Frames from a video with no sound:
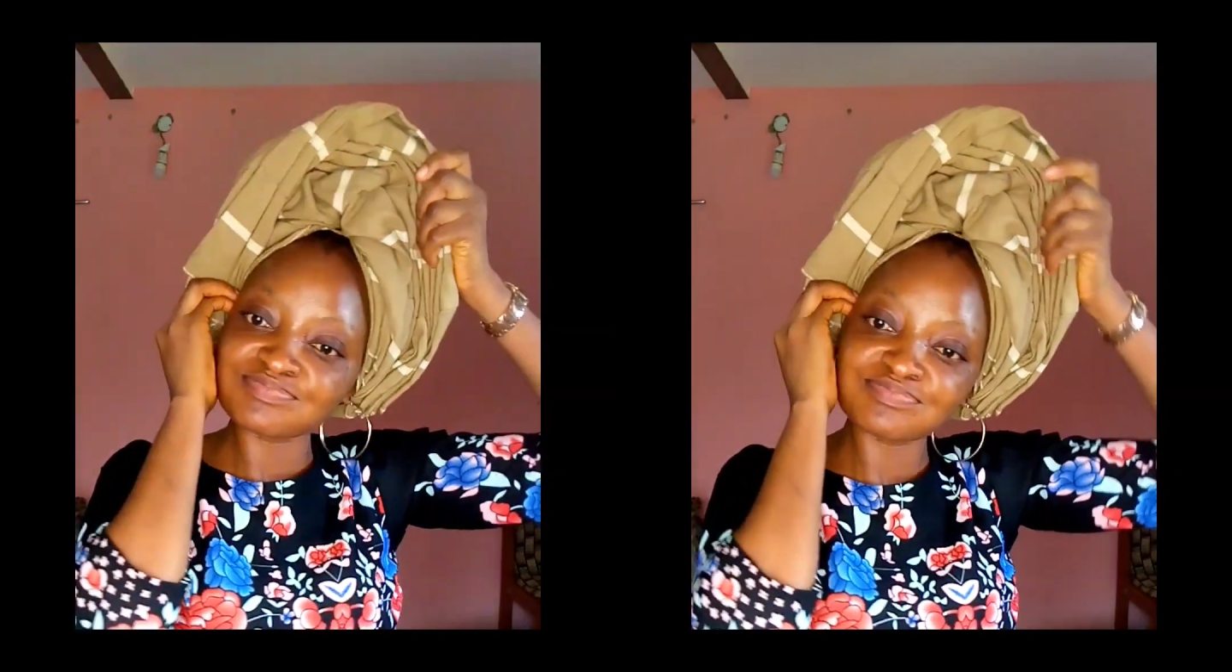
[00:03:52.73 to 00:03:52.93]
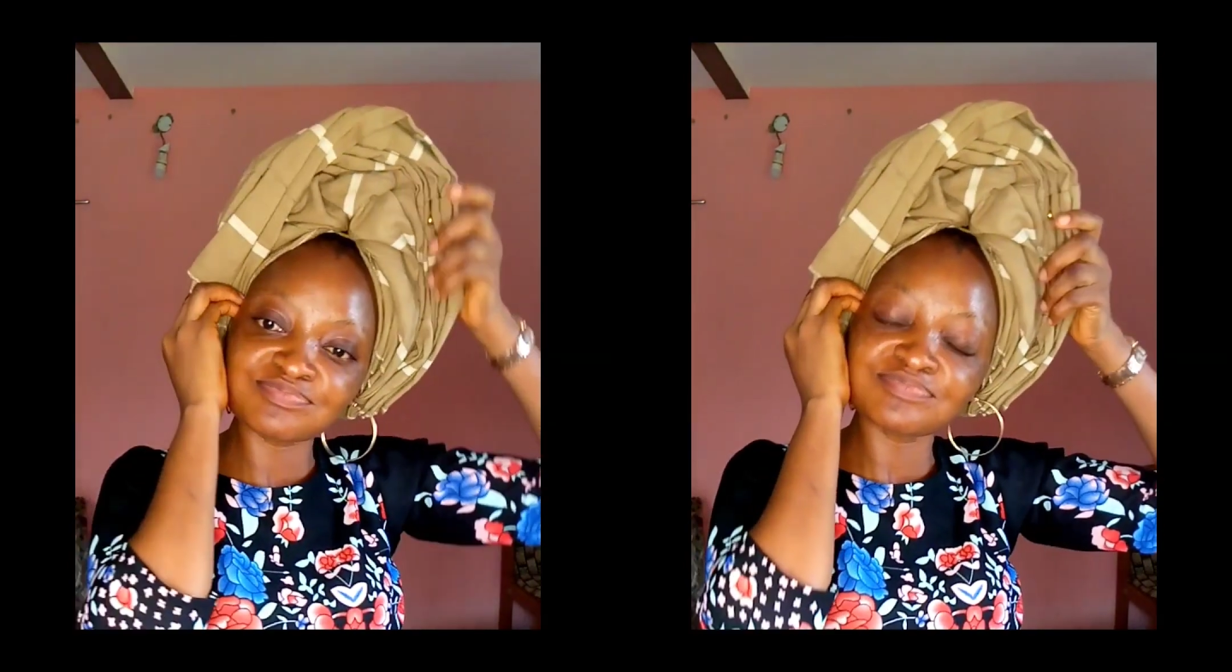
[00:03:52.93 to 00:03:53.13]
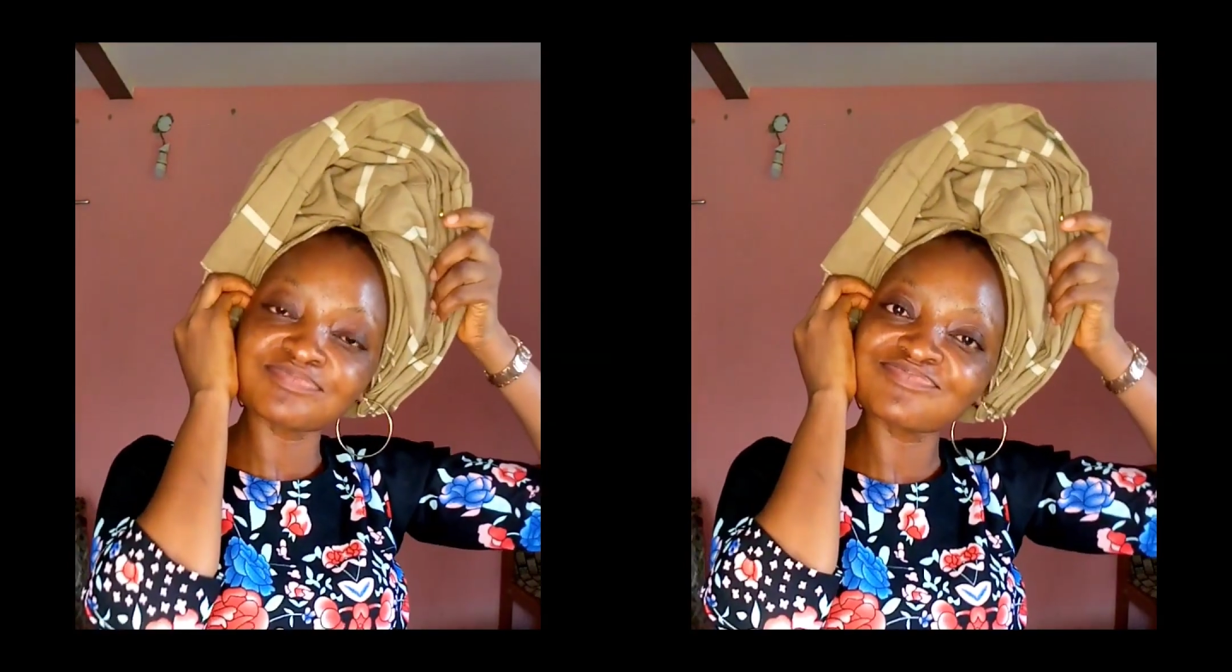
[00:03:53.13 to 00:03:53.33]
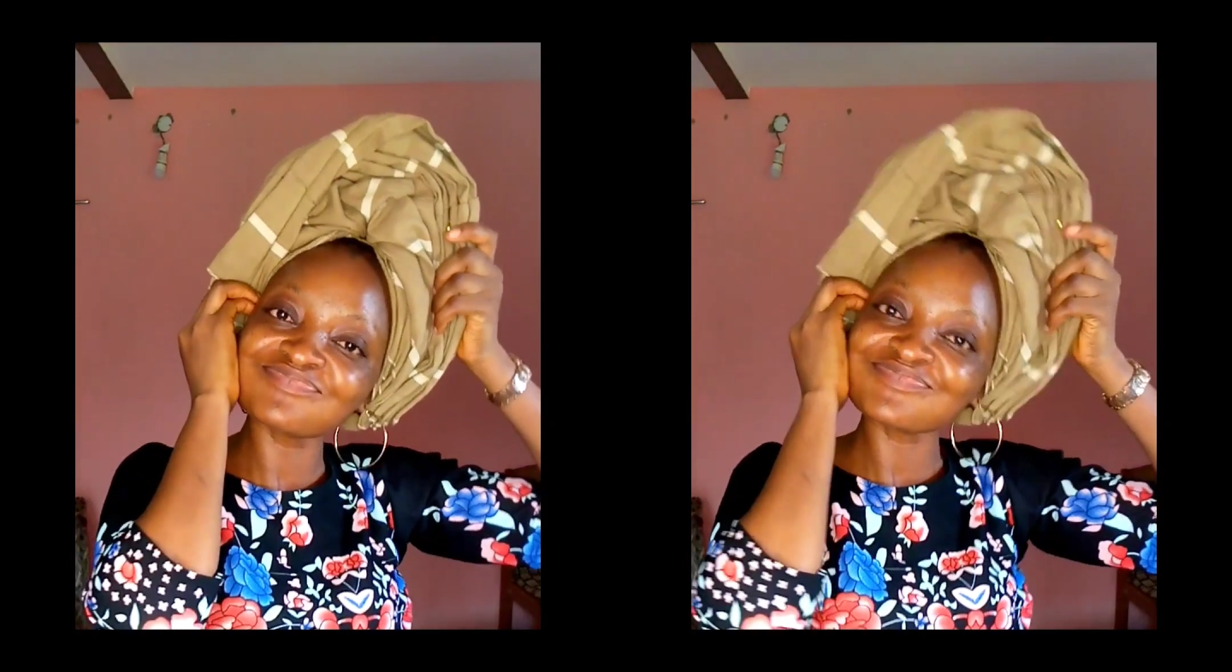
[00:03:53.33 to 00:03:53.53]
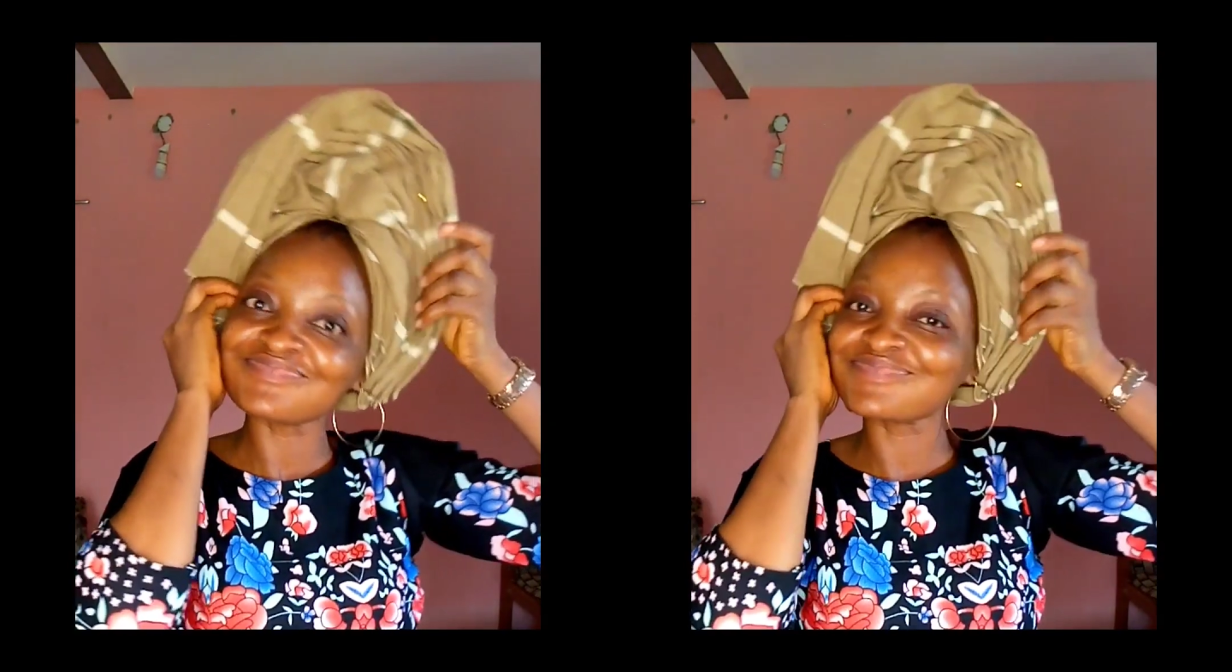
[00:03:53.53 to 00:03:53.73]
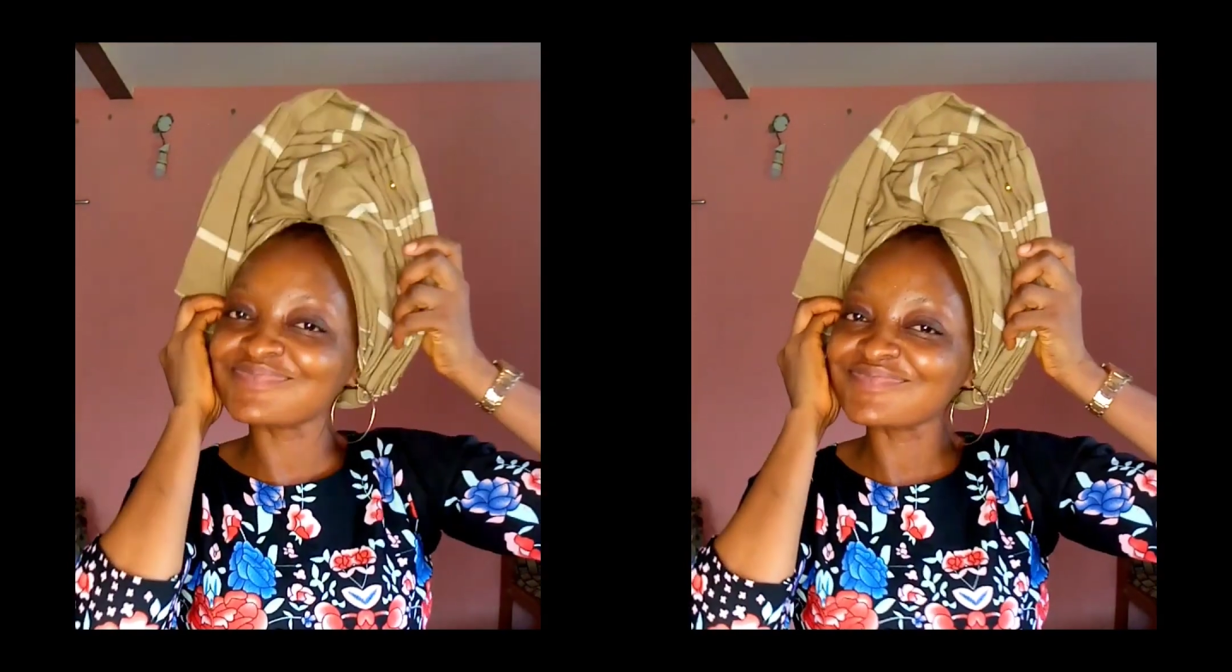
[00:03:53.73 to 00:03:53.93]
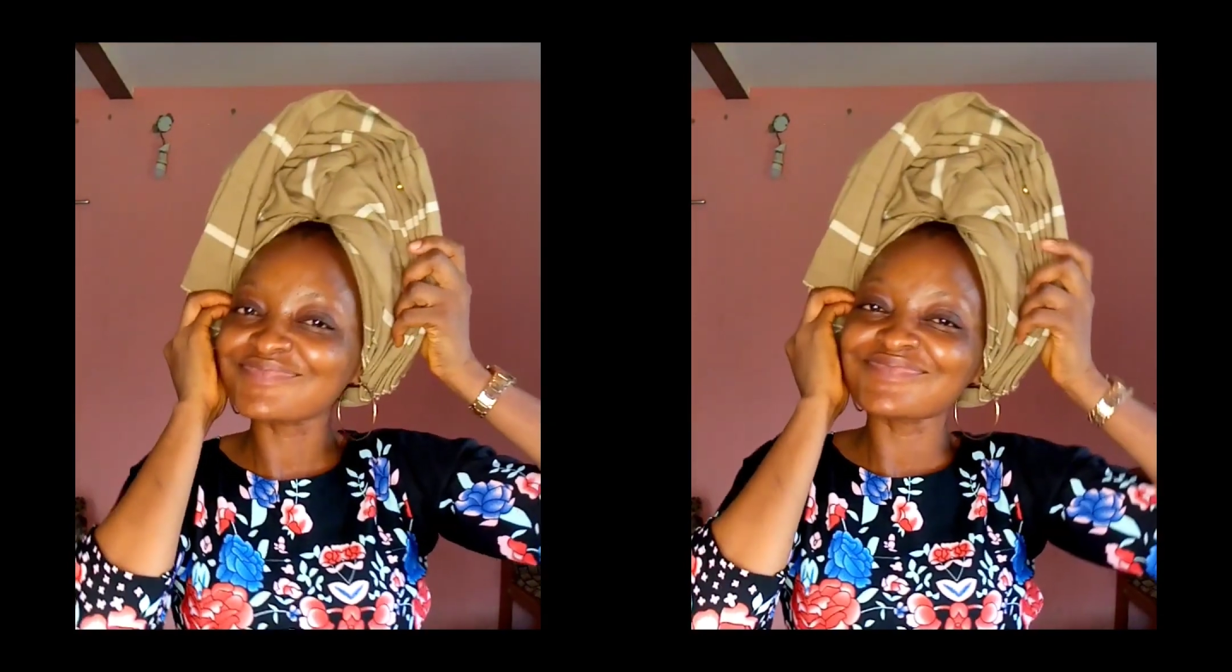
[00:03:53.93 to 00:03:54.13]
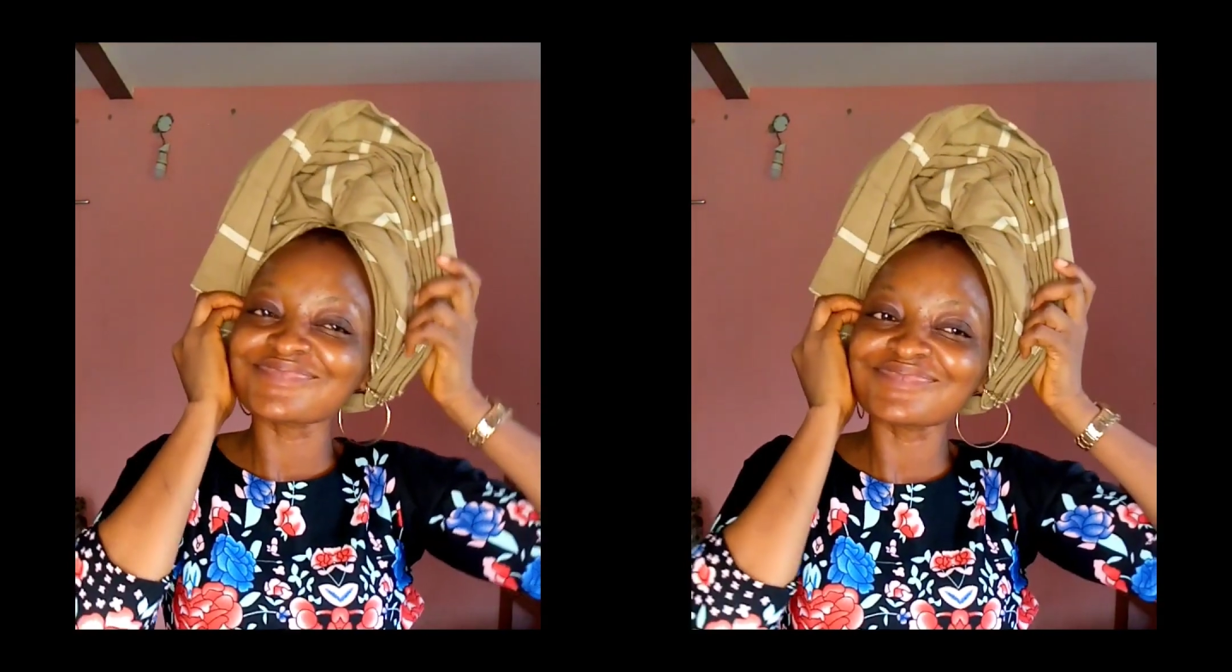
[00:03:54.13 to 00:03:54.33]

So that is what I'm doing,